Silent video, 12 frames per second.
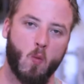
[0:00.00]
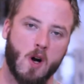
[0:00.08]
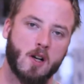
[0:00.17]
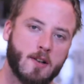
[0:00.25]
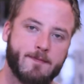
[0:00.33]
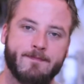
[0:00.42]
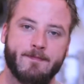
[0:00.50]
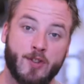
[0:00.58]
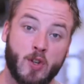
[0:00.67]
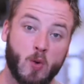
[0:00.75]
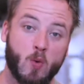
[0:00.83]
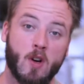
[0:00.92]
welcome
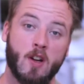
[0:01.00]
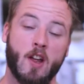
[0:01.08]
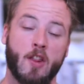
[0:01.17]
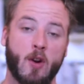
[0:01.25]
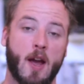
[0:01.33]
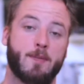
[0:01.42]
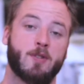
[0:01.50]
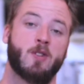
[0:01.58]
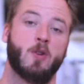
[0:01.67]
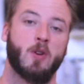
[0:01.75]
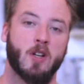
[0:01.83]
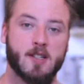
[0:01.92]
to another
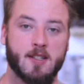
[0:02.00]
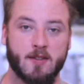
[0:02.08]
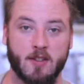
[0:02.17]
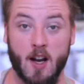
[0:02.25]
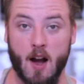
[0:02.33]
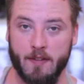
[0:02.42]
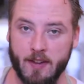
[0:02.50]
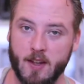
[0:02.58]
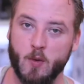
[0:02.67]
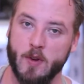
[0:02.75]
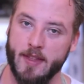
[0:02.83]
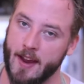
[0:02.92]
episode of Coffee
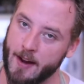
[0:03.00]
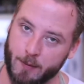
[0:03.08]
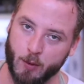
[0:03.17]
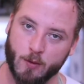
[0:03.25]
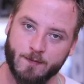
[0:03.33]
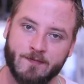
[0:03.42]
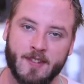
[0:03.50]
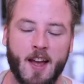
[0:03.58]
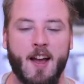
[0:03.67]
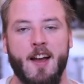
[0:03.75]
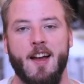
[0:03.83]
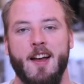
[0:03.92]
with April.
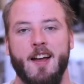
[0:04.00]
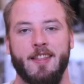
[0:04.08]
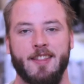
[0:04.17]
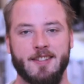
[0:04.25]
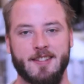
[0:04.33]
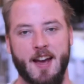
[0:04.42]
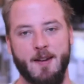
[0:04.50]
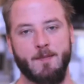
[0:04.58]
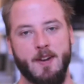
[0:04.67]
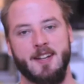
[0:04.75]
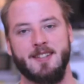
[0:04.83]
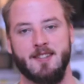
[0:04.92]
This time
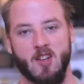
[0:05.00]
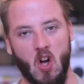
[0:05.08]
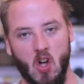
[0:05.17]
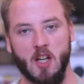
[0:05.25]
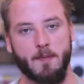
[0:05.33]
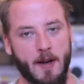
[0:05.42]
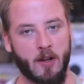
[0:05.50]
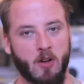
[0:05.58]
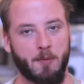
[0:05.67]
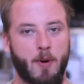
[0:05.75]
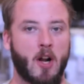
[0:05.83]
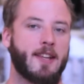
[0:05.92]
it's all about
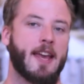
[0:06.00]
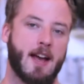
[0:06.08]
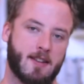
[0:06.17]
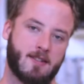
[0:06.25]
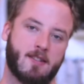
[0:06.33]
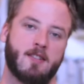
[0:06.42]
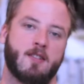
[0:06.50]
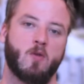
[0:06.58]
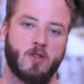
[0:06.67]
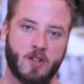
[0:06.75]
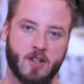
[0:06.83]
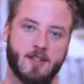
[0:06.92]
our podcast
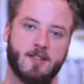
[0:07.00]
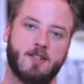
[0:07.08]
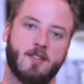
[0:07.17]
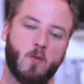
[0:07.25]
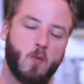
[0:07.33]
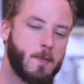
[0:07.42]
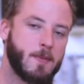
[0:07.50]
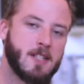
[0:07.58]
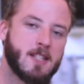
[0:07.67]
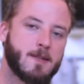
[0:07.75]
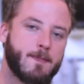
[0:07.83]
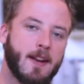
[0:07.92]
because we've
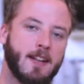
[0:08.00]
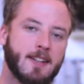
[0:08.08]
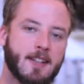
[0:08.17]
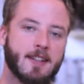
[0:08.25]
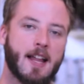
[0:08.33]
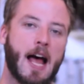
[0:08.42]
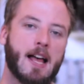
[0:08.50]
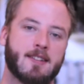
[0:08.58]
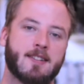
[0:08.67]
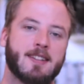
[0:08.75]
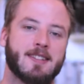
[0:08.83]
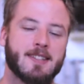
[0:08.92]
been spending the
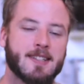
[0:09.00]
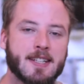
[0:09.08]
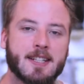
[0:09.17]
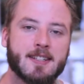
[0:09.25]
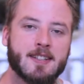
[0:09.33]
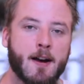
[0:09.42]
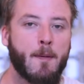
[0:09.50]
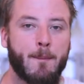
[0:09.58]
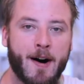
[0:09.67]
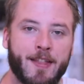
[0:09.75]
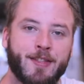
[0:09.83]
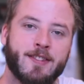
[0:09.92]
last 6
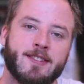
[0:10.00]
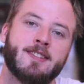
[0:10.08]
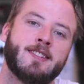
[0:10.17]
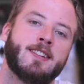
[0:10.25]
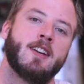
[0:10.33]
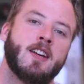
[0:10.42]
months